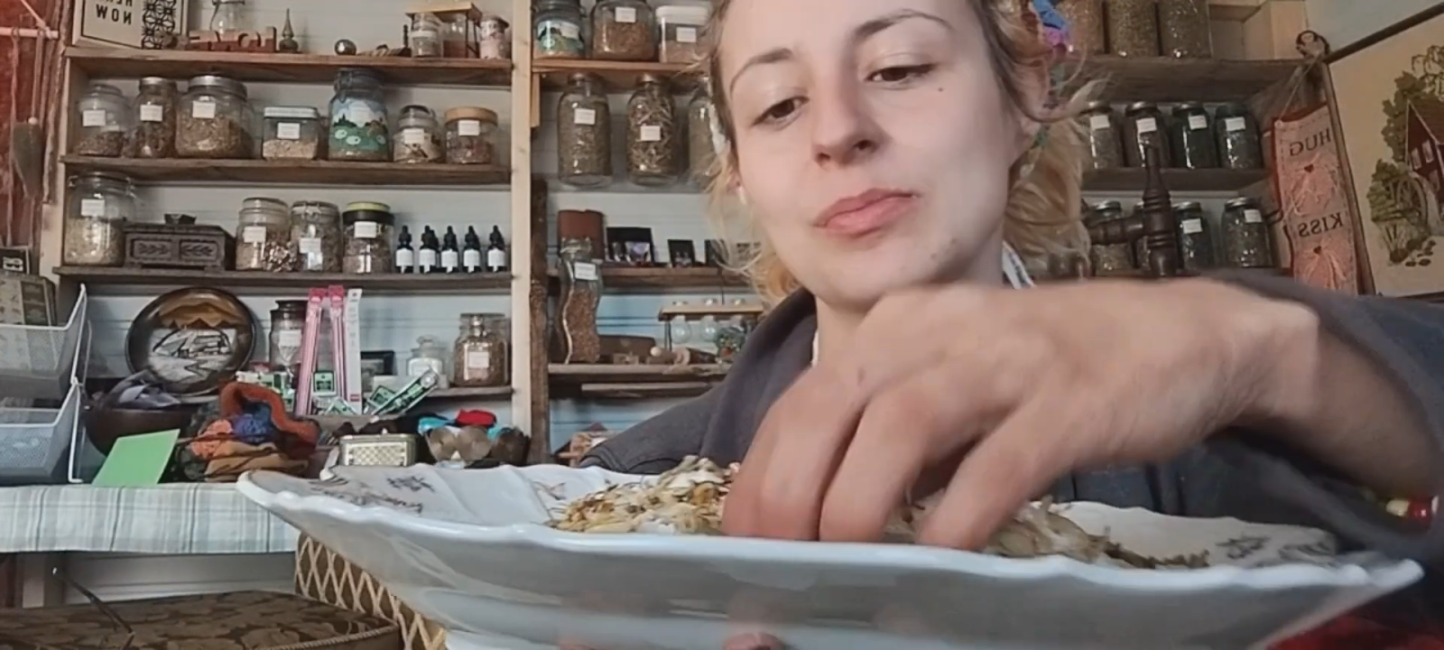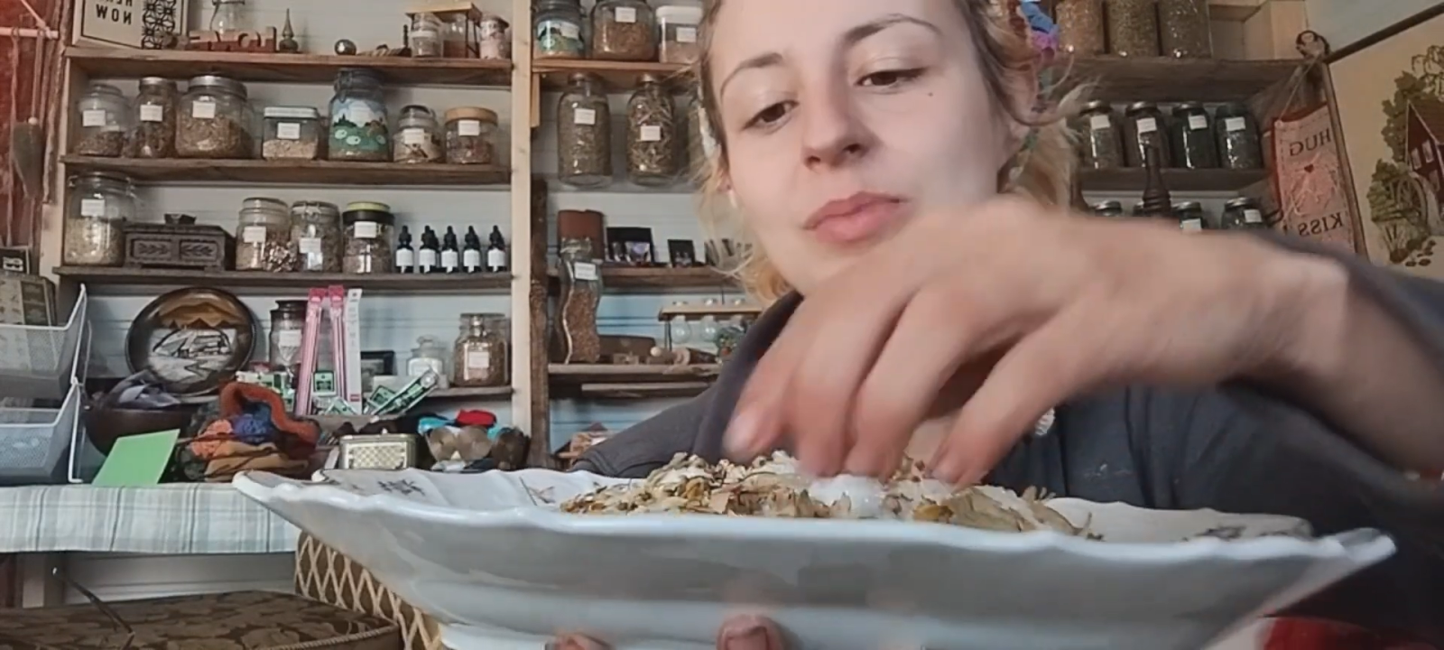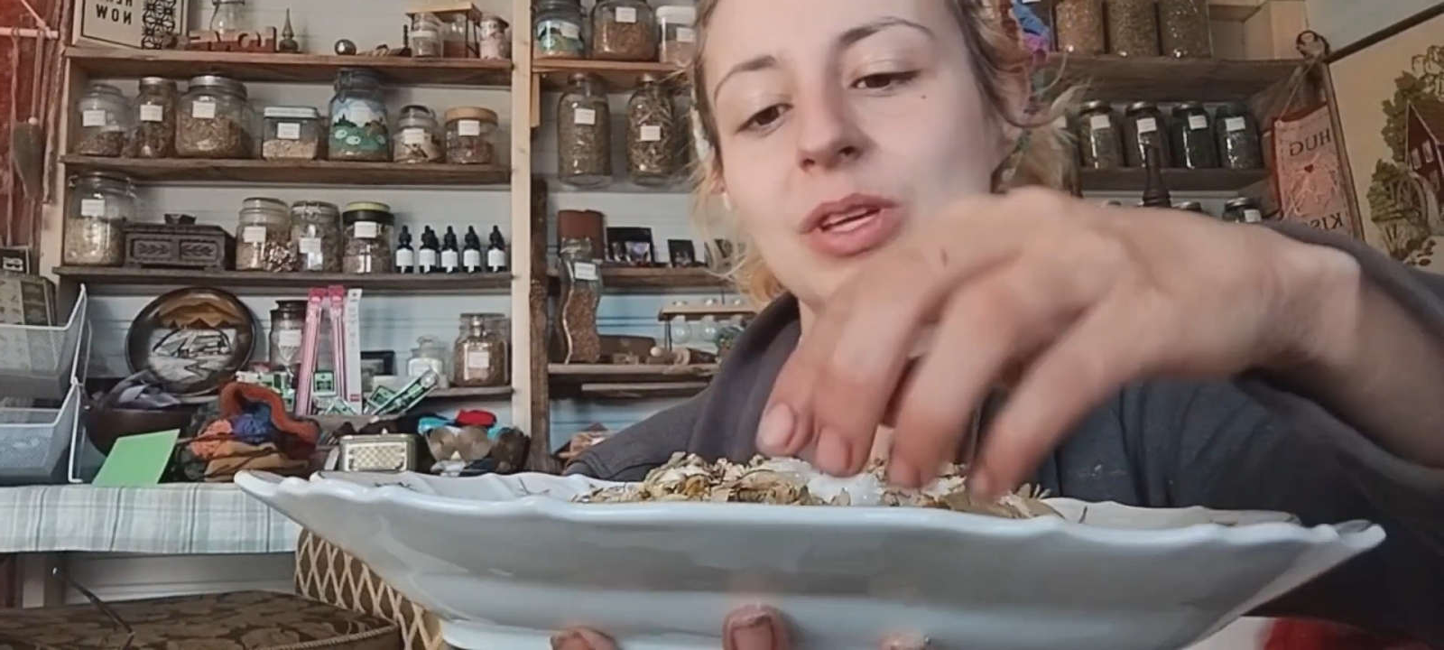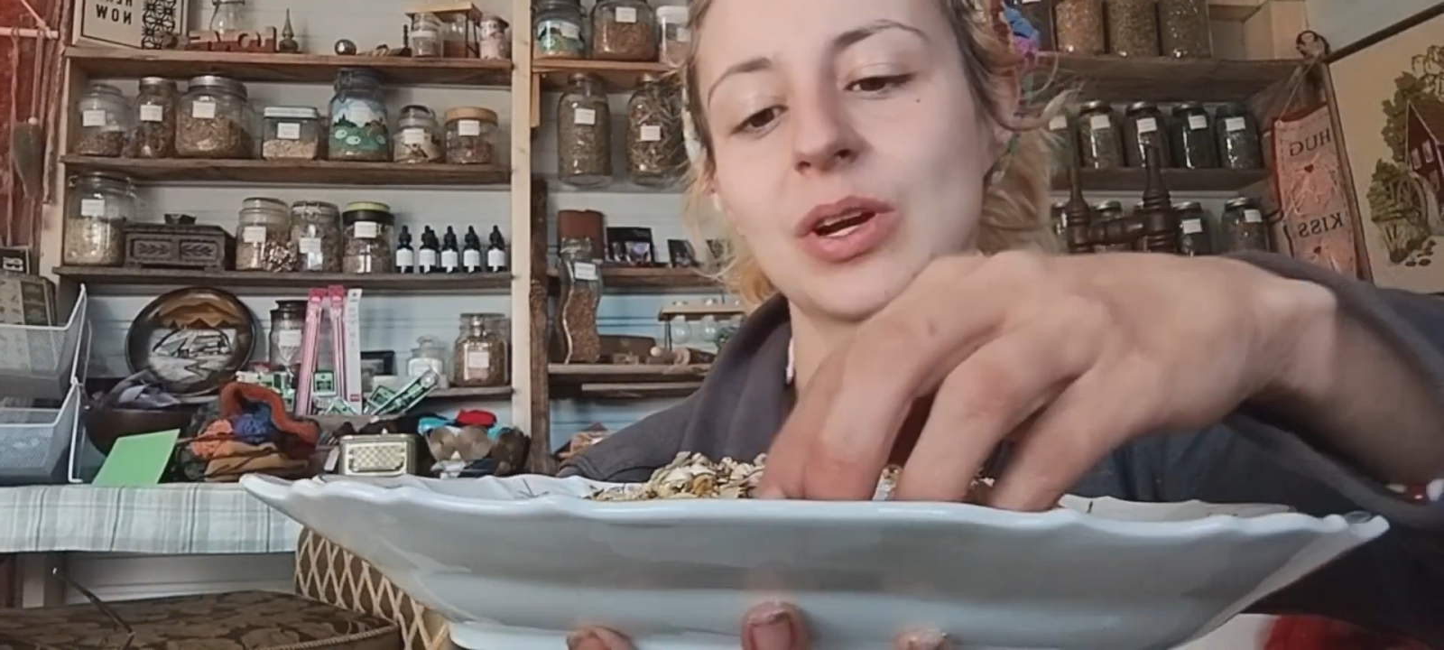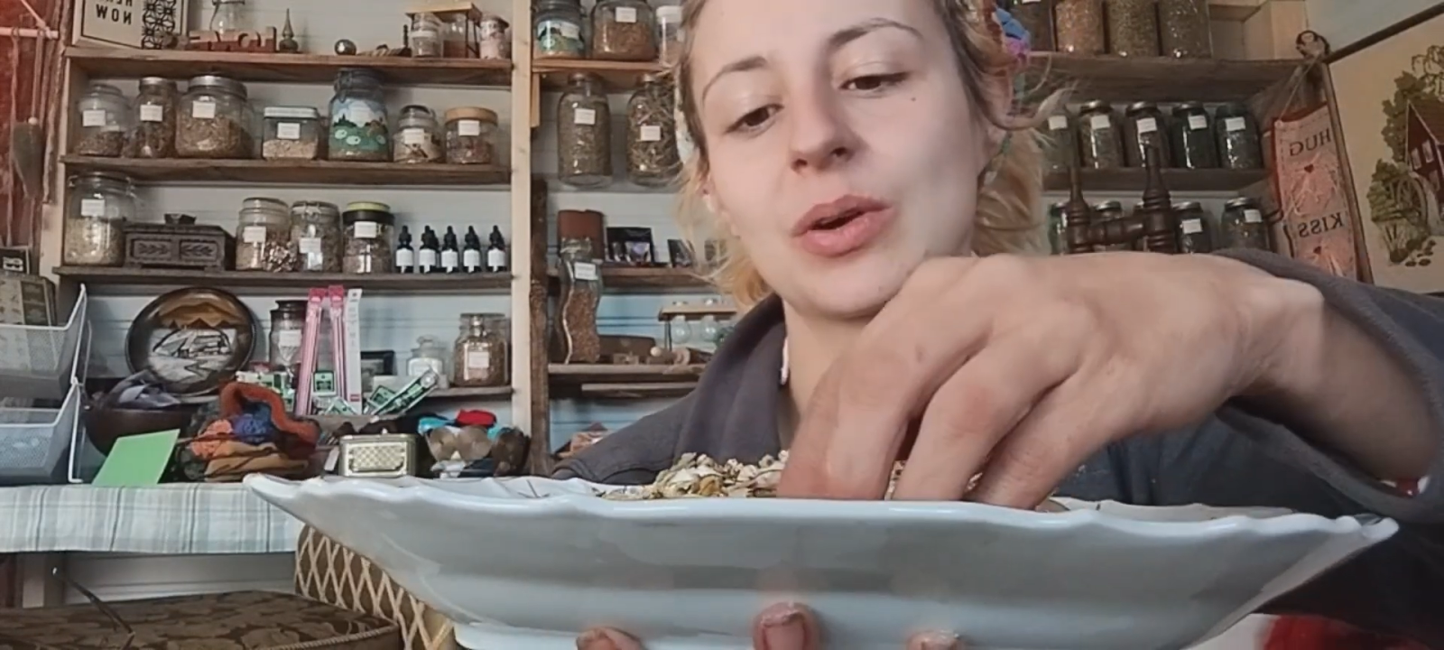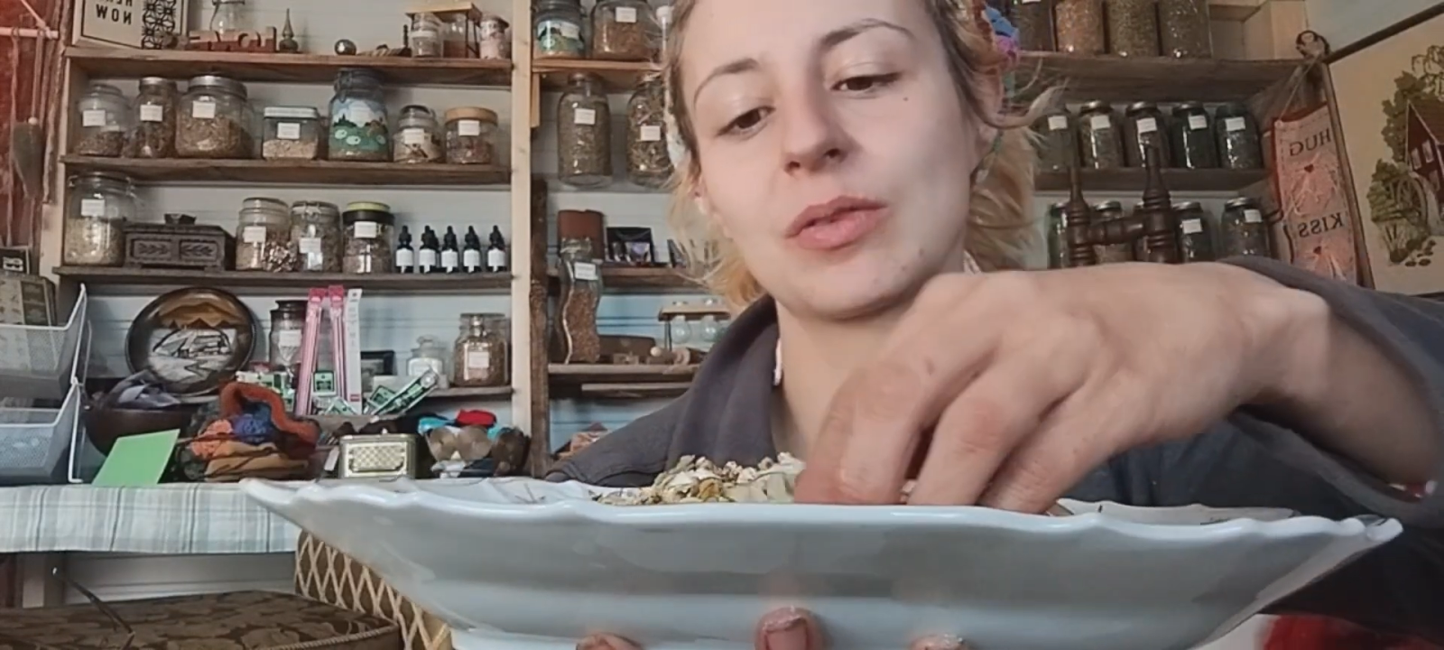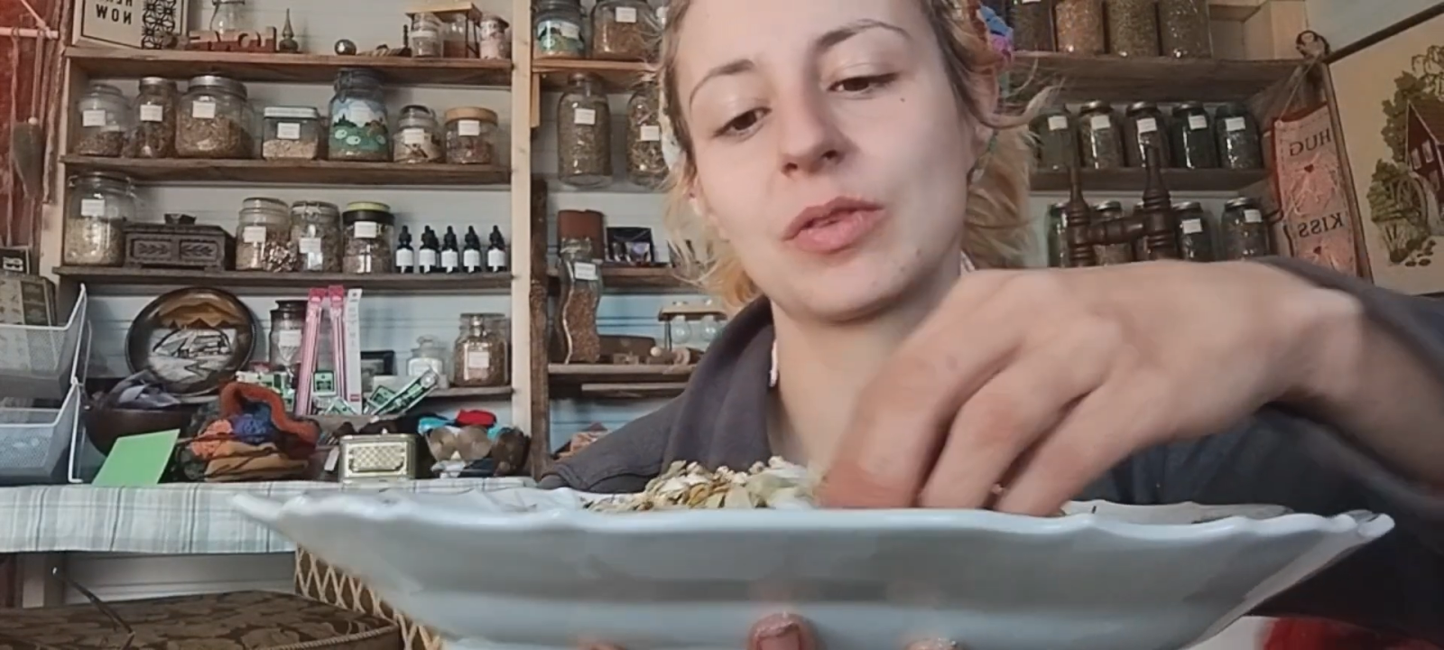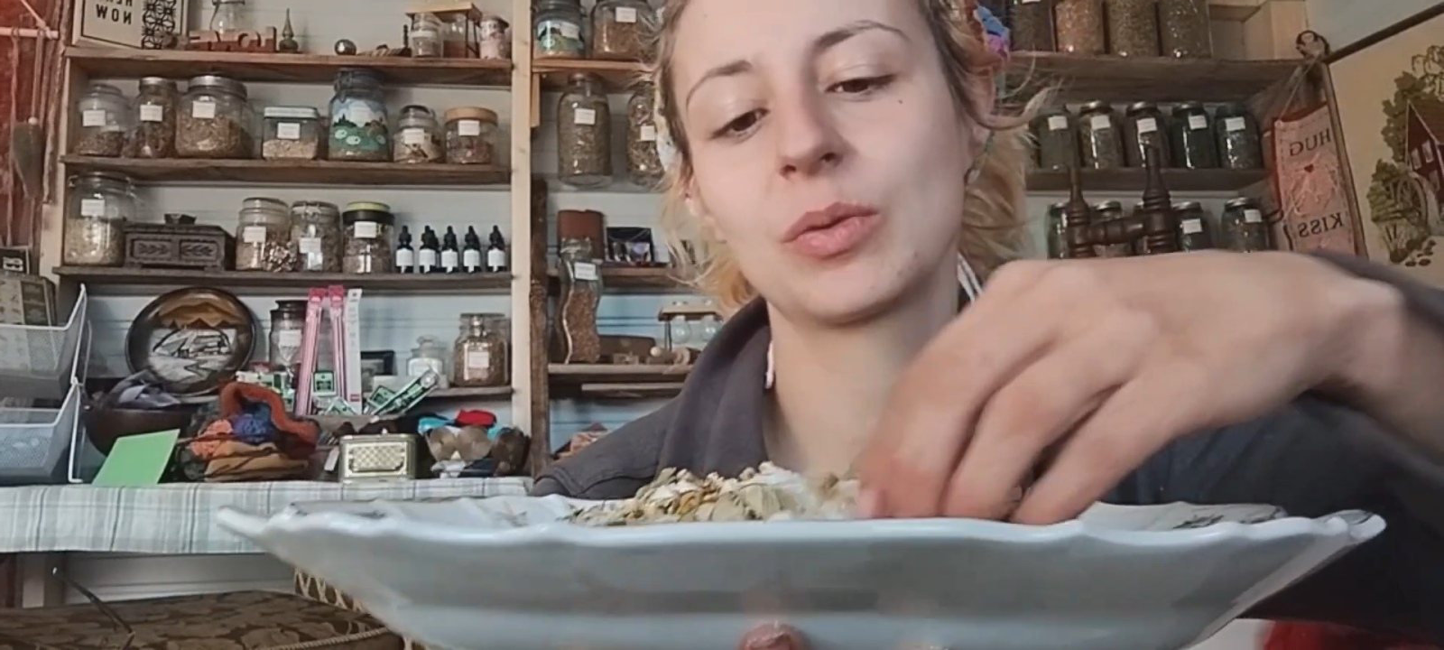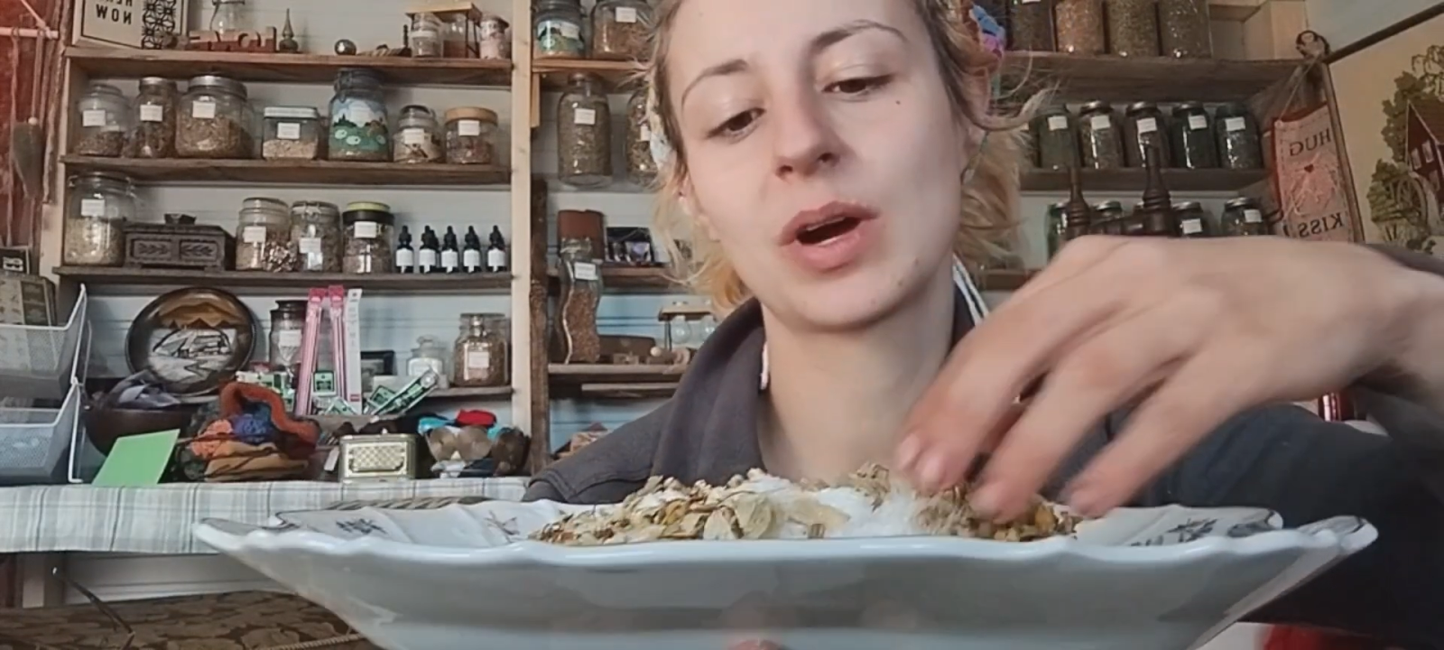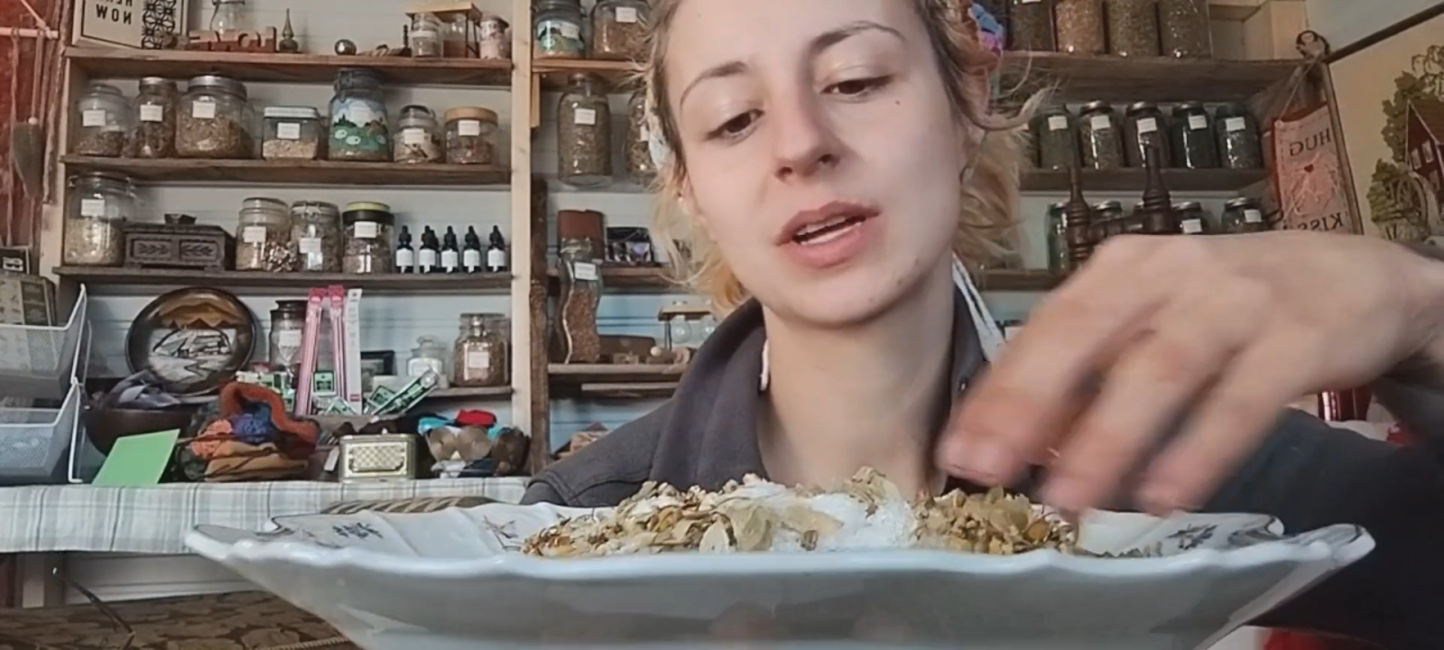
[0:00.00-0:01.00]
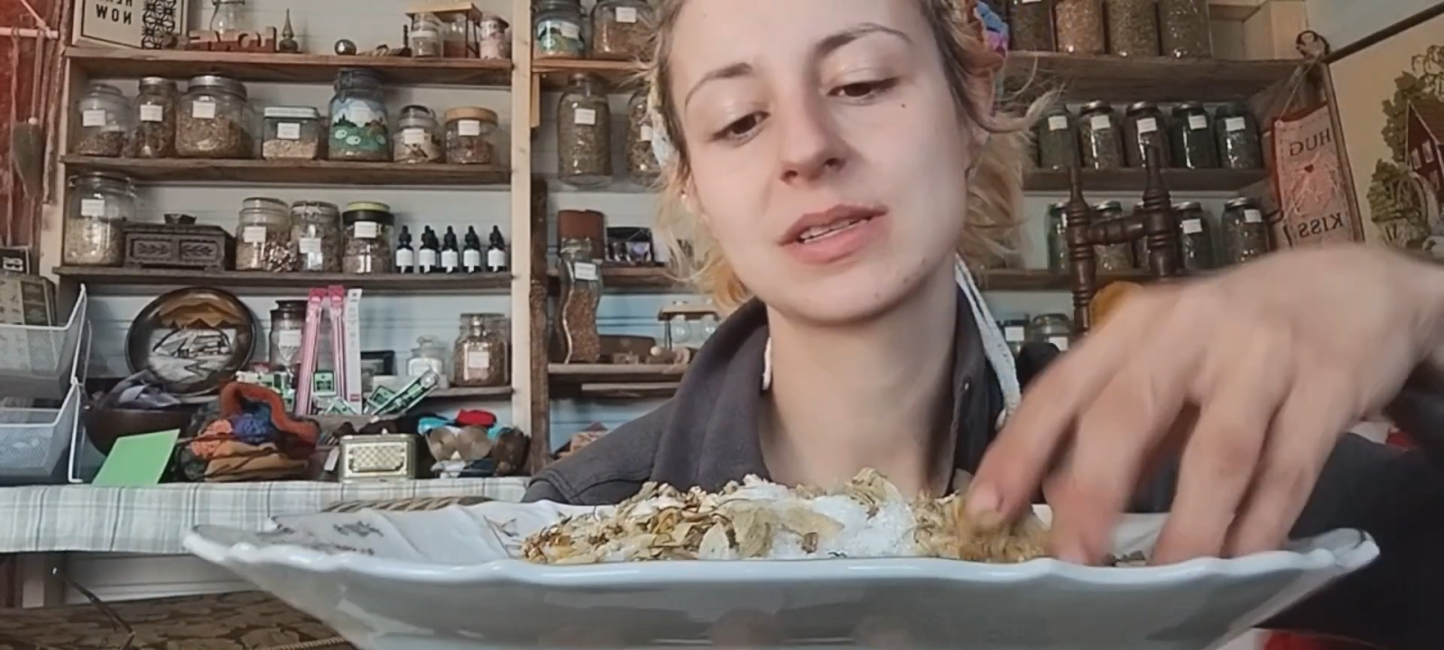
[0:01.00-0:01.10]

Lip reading: You know, if you want